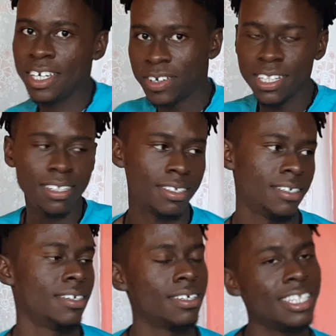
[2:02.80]
Negril,
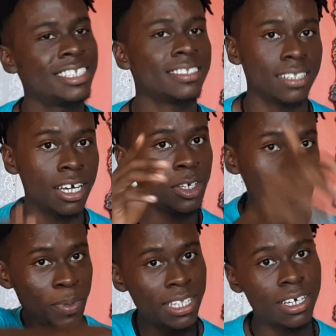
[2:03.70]
listen, are uh,
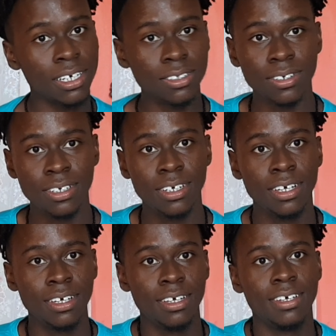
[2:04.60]
you me I talk to?
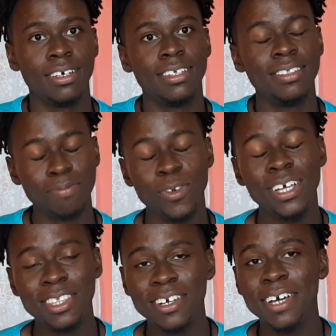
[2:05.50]

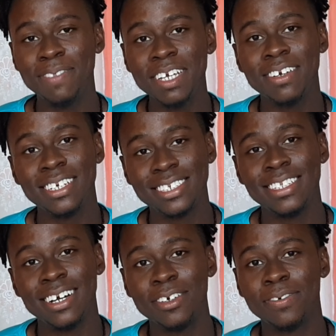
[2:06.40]
One third of Negril is
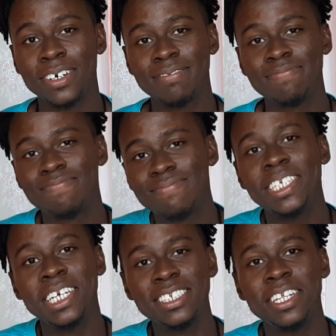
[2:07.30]
in Hanover, in
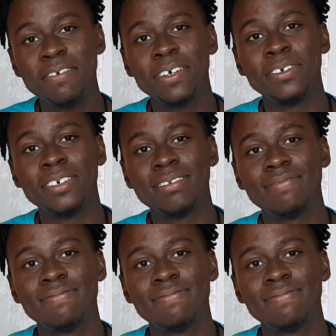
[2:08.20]
case I never know.